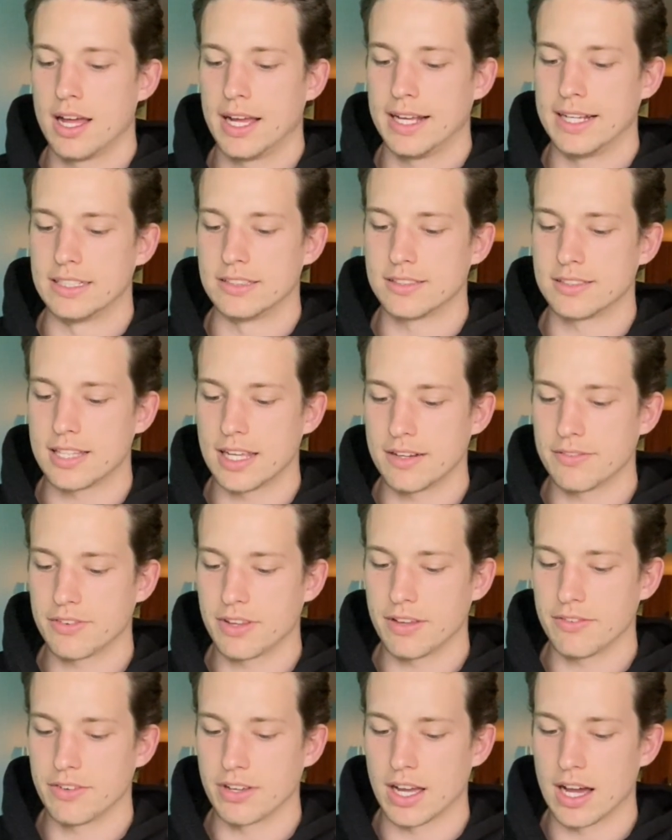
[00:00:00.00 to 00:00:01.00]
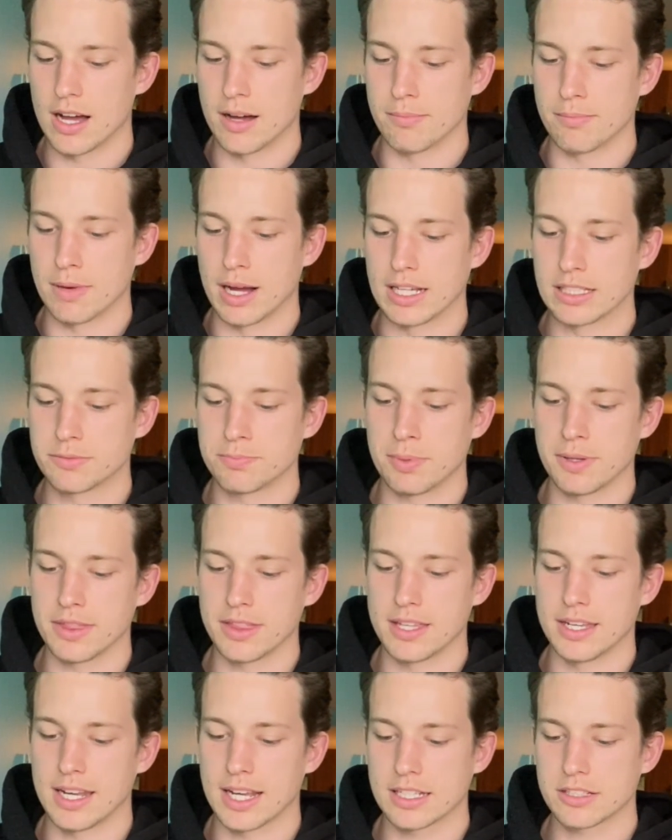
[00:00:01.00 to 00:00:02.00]
Instead of giving up, I spent
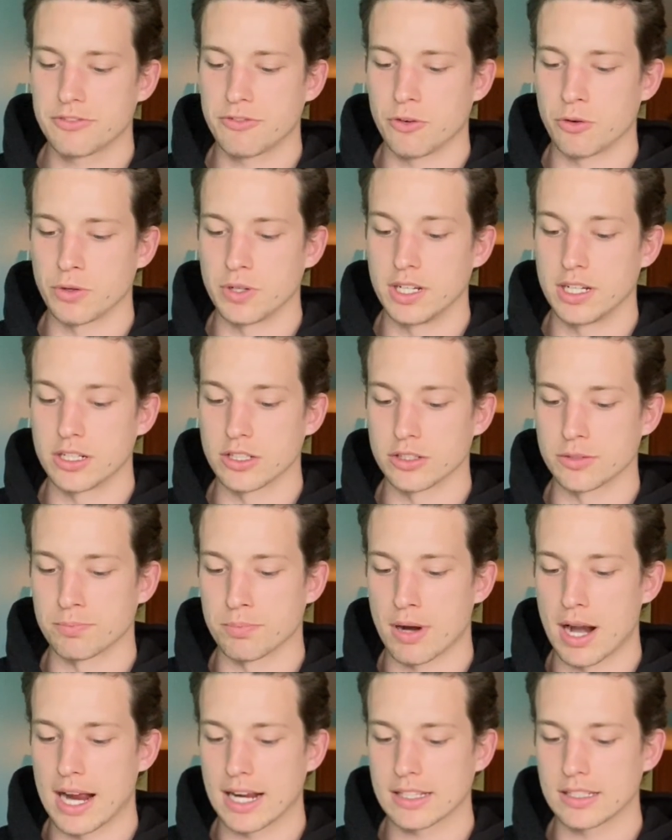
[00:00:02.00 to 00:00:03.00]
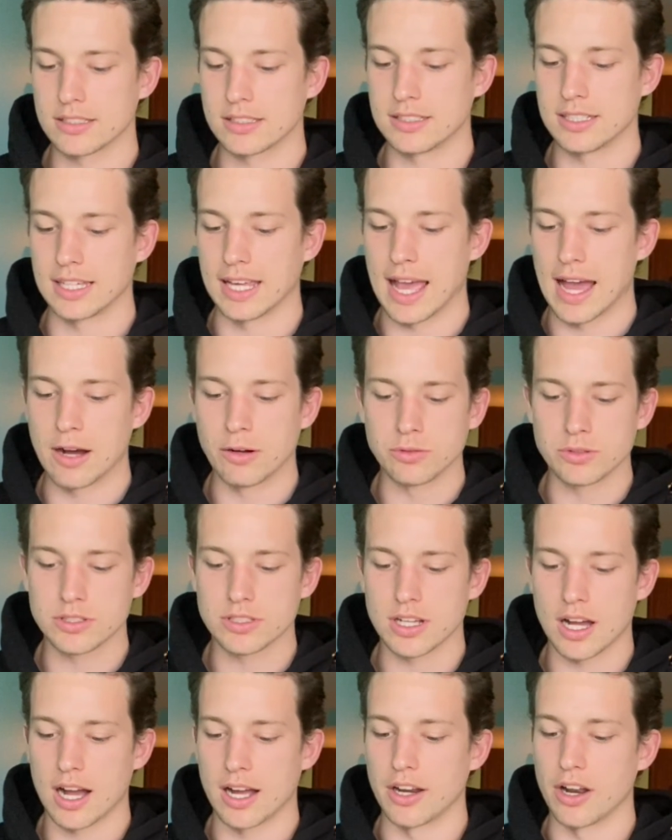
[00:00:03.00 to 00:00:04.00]
the next 4 years practicing
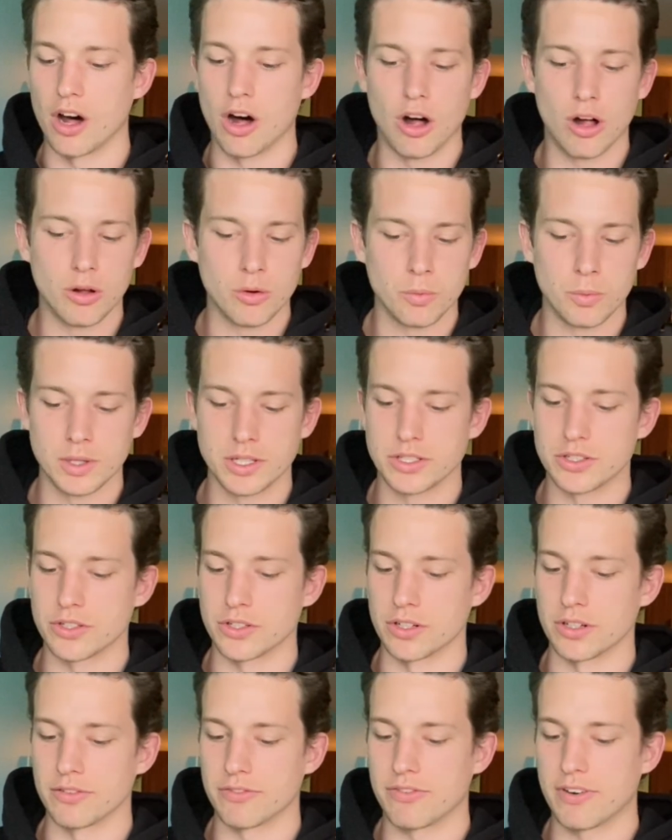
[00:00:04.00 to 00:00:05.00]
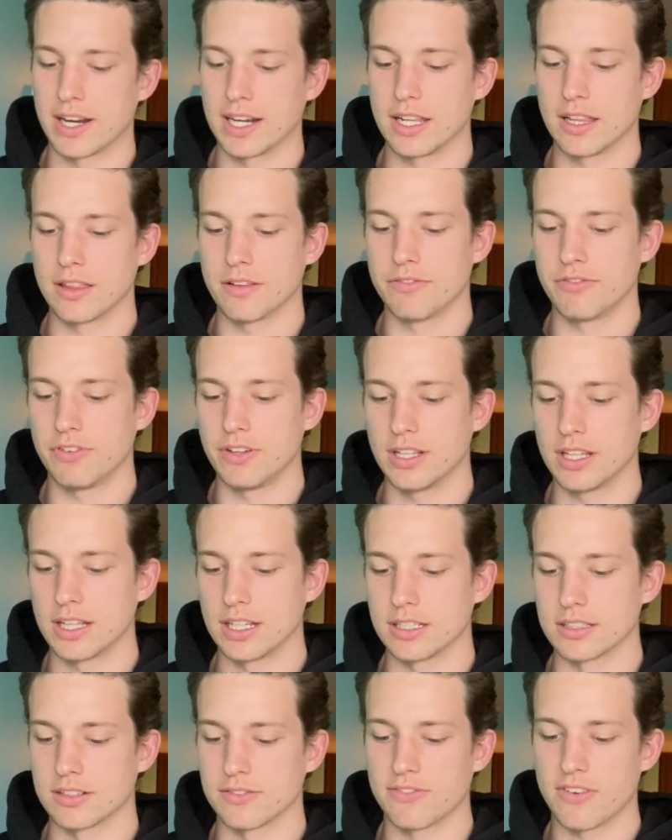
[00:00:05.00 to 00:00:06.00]
outside all winter and fighting the
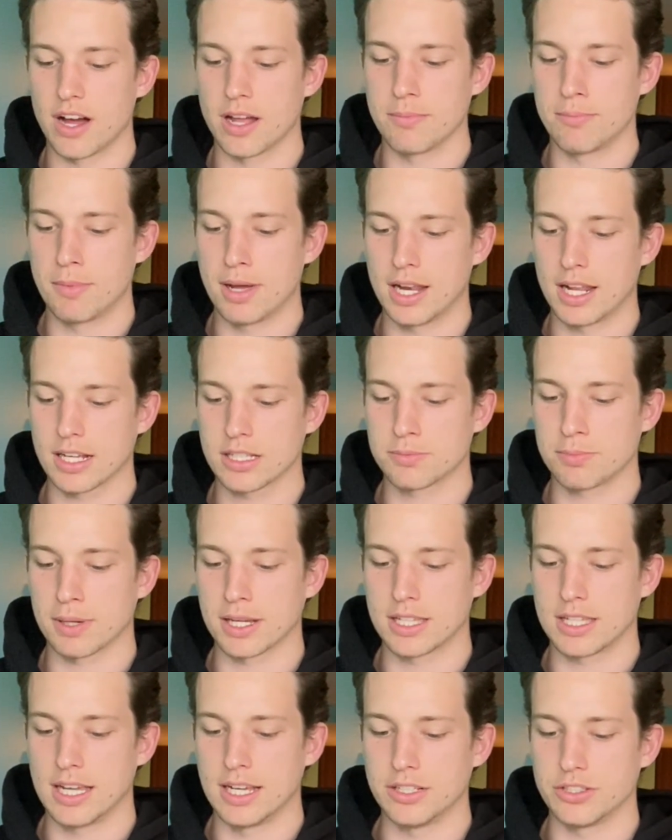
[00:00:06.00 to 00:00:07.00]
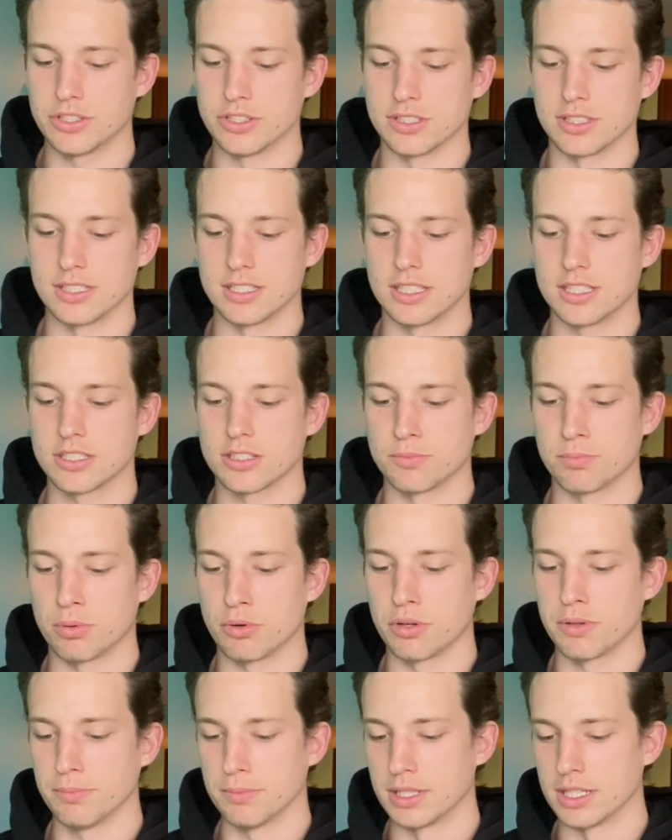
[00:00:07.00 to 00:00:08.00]
feelings of unmet expectations and
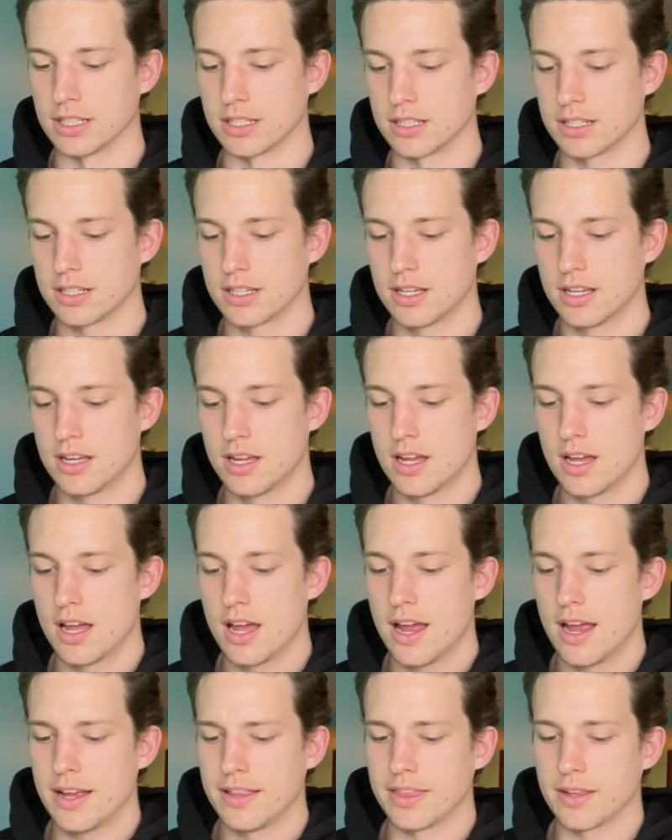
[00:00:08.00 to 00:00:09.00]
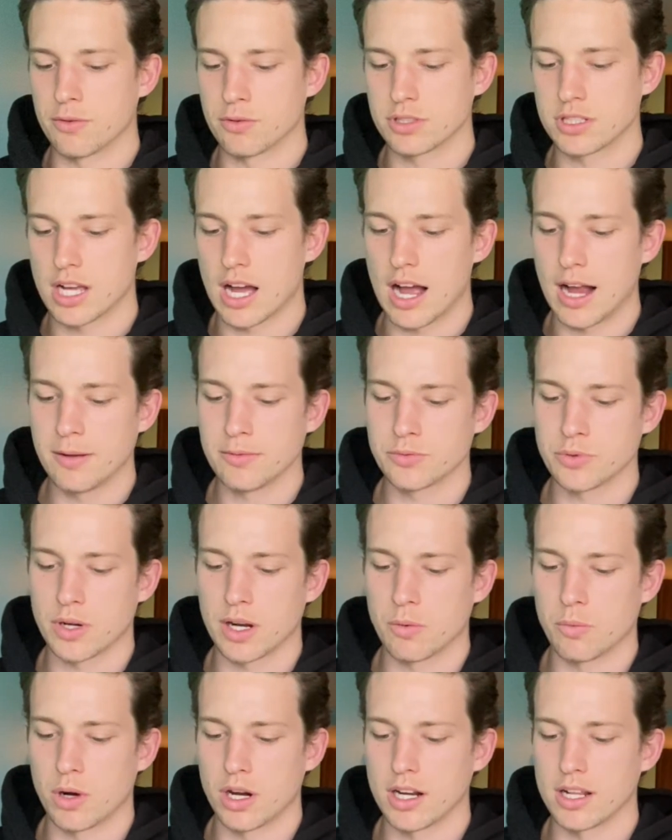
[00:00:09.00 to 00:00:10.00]
disappointment. There were times when I
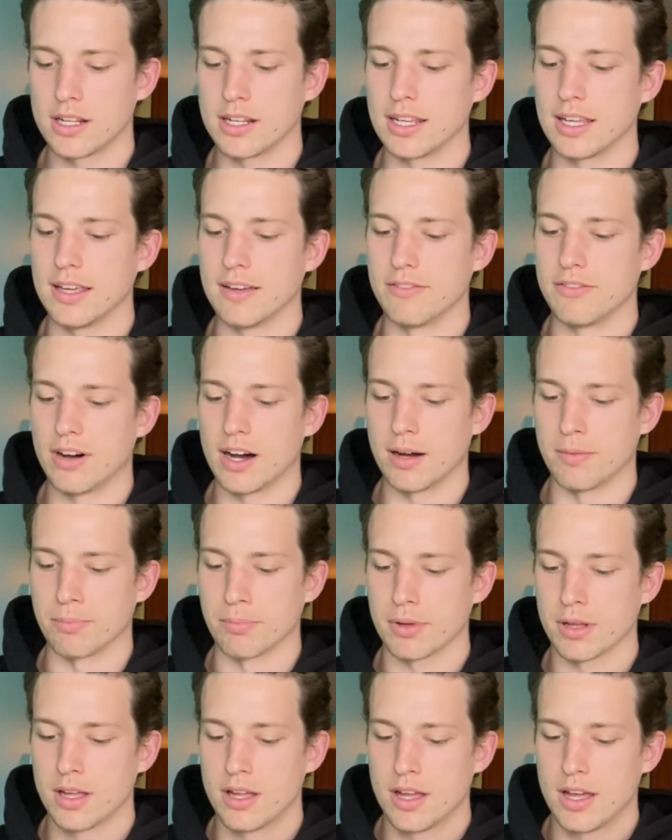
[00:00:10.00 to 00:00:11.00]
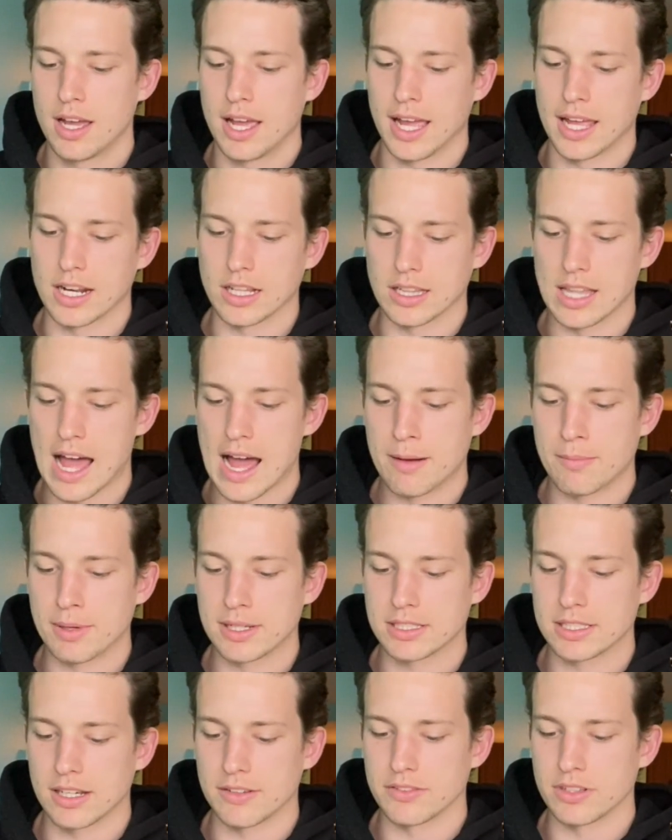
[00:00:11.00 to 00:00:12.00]
wanted to give up and allow
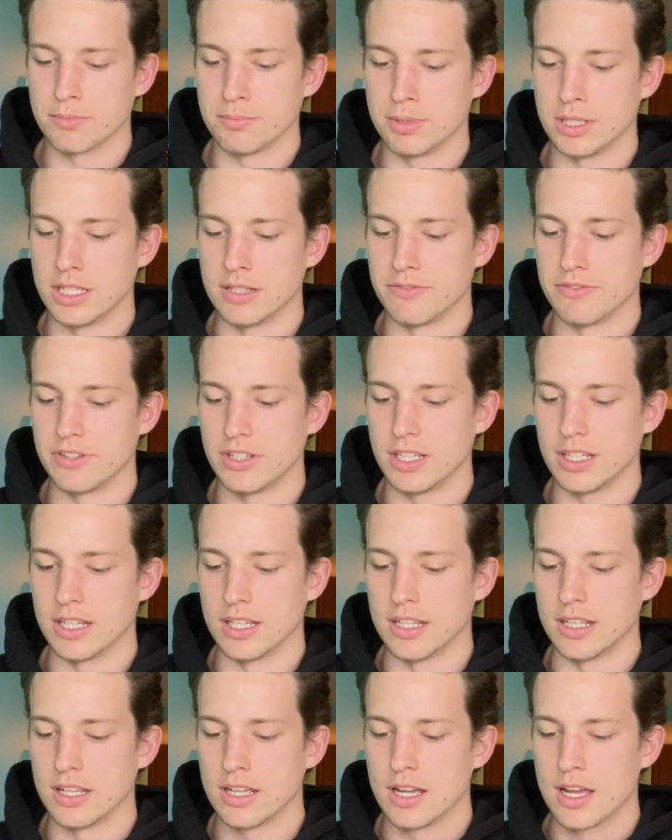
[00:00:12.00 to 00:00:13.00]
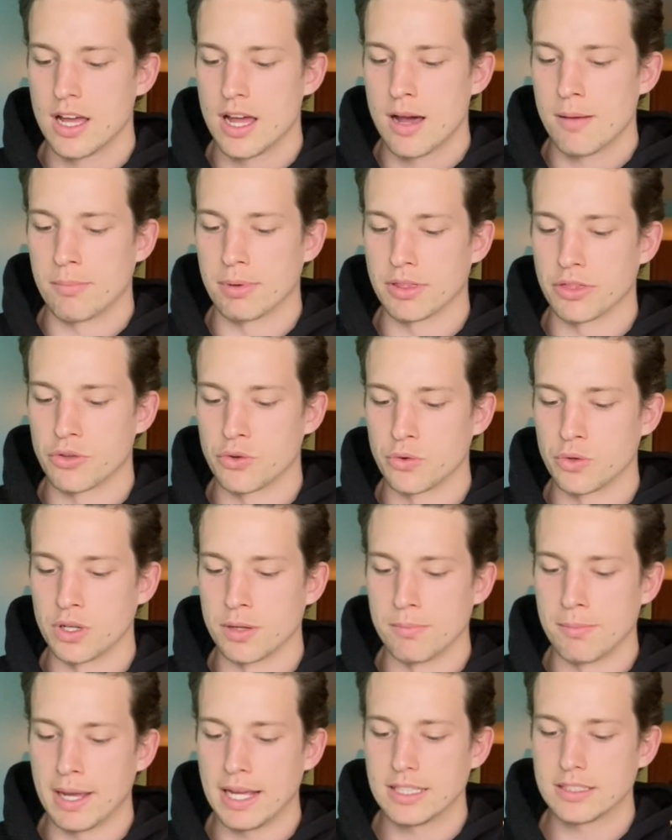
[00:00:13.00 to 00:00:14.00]
myself to be defeated, but through an
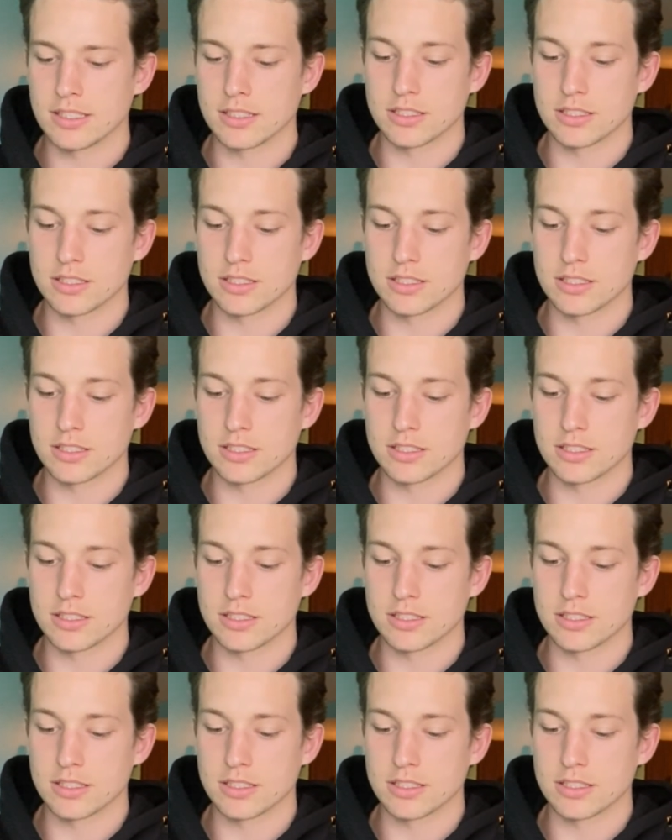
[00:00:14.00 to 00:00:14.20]
amazing